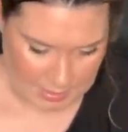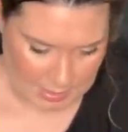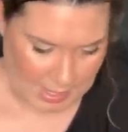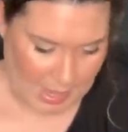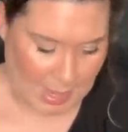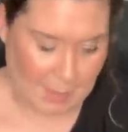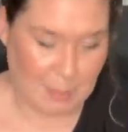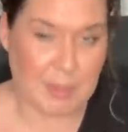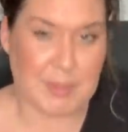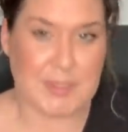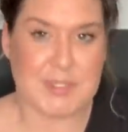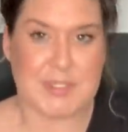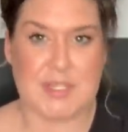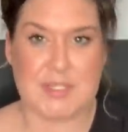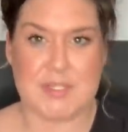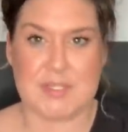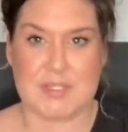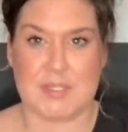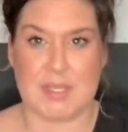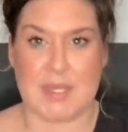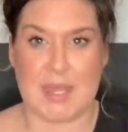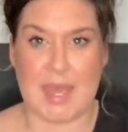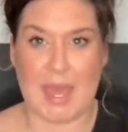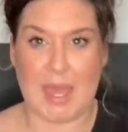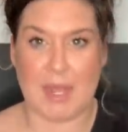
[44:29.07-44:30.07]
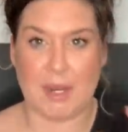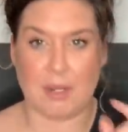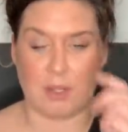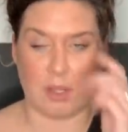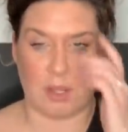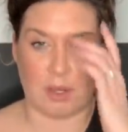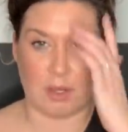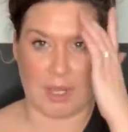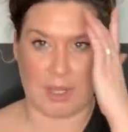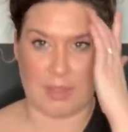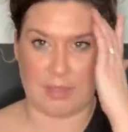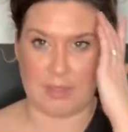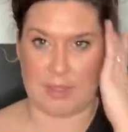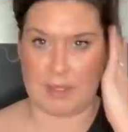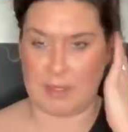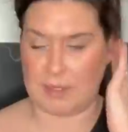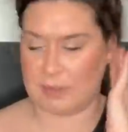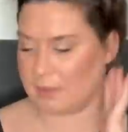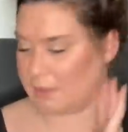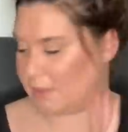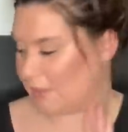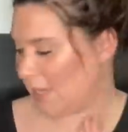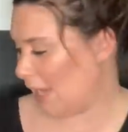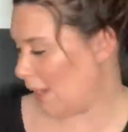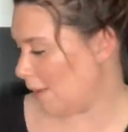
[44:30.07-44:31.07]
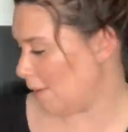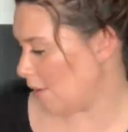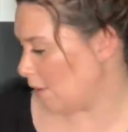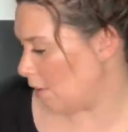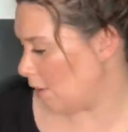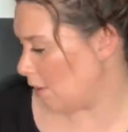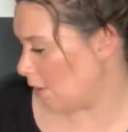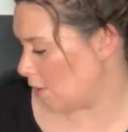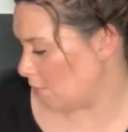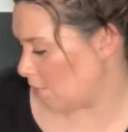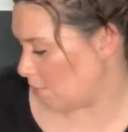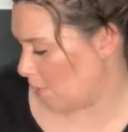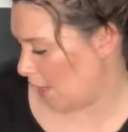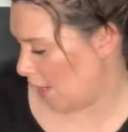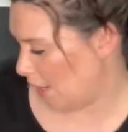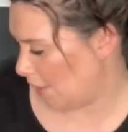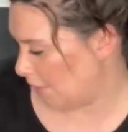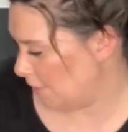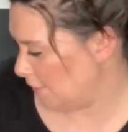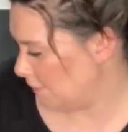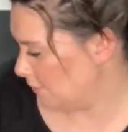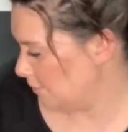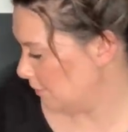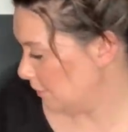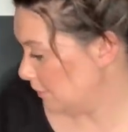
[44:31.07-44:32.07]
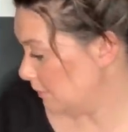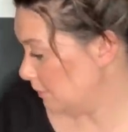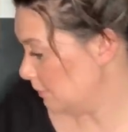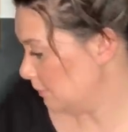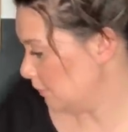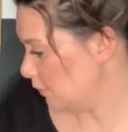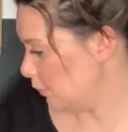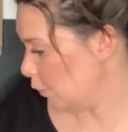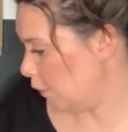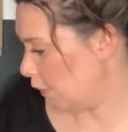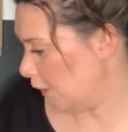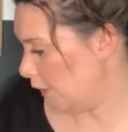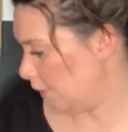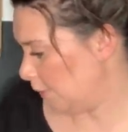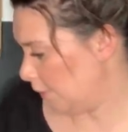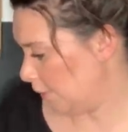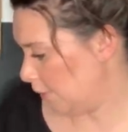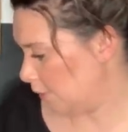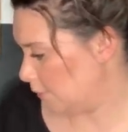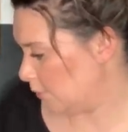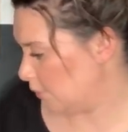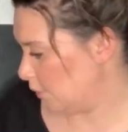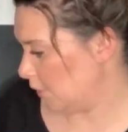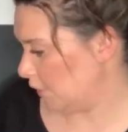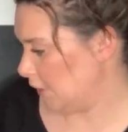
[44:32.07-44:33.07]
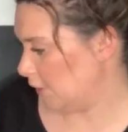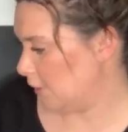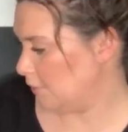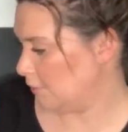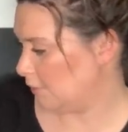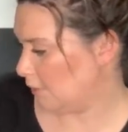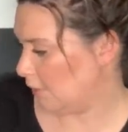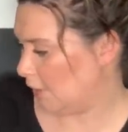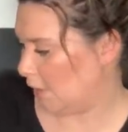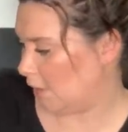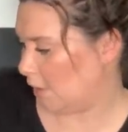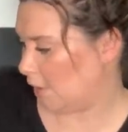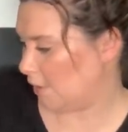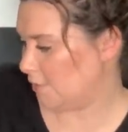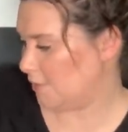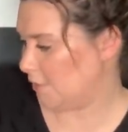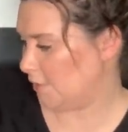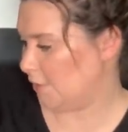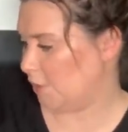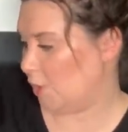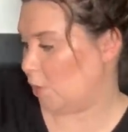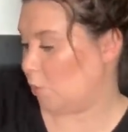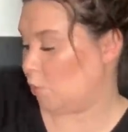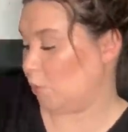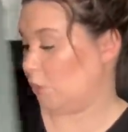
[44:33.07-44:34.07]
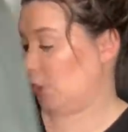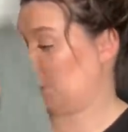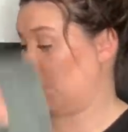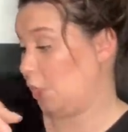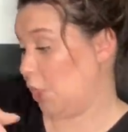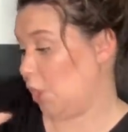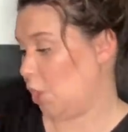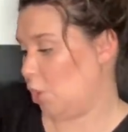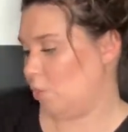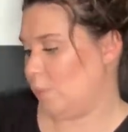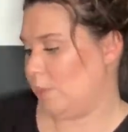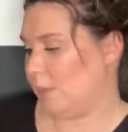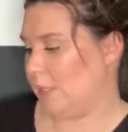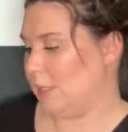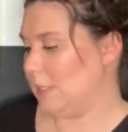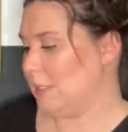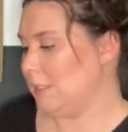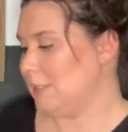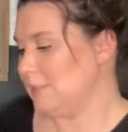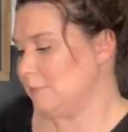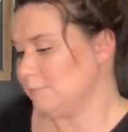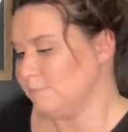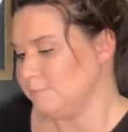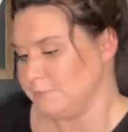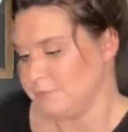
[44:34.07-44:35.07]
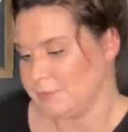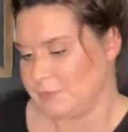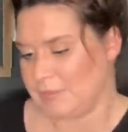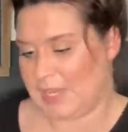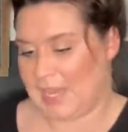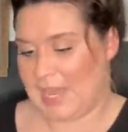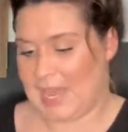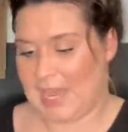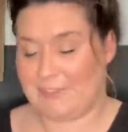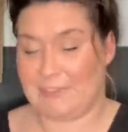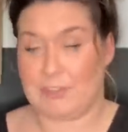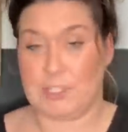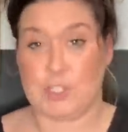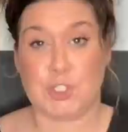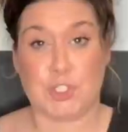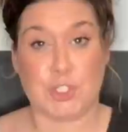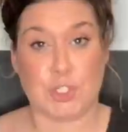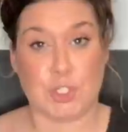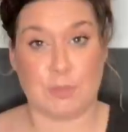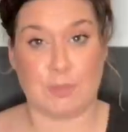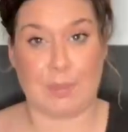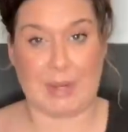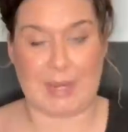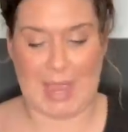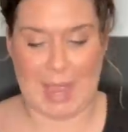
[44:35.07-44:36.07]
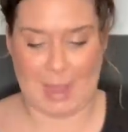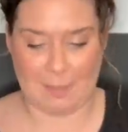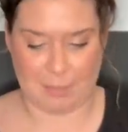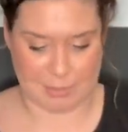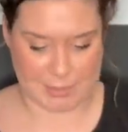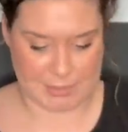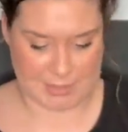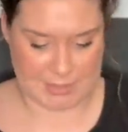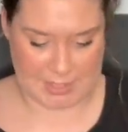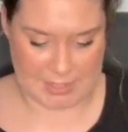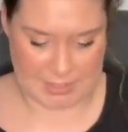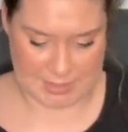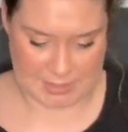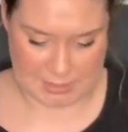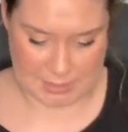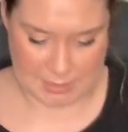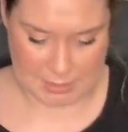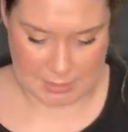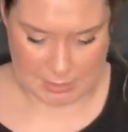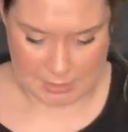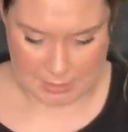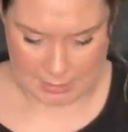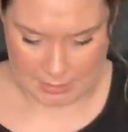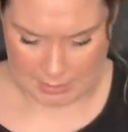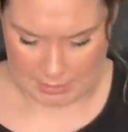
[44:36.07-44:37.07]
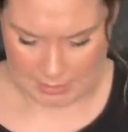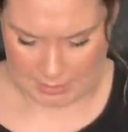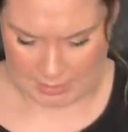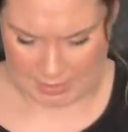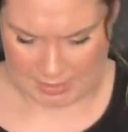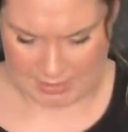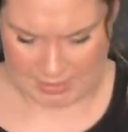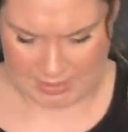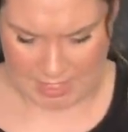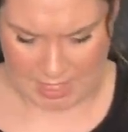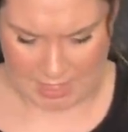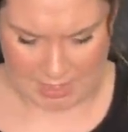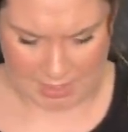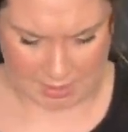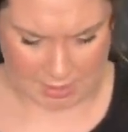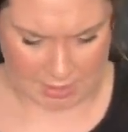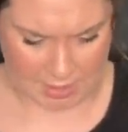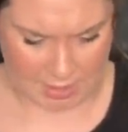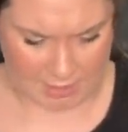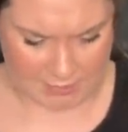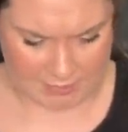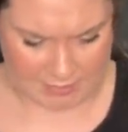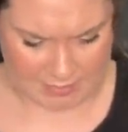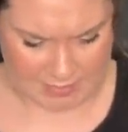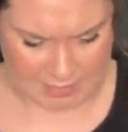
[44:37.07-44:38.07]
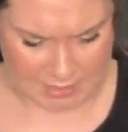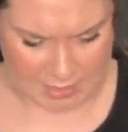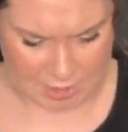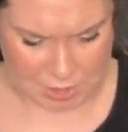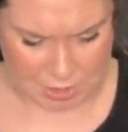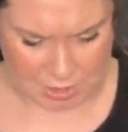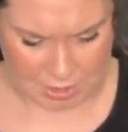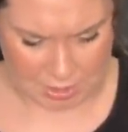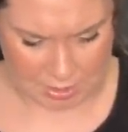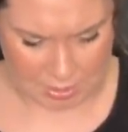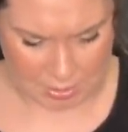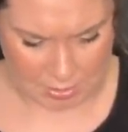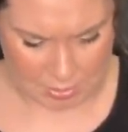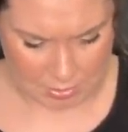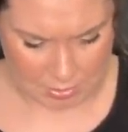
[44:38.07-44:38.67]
Appleseed's is a catalog, I think. A catalog brand. Or I don't know, really. I honestly don't really know, but I have a shirt by Appleseed's. And it's gotten a lot of attention.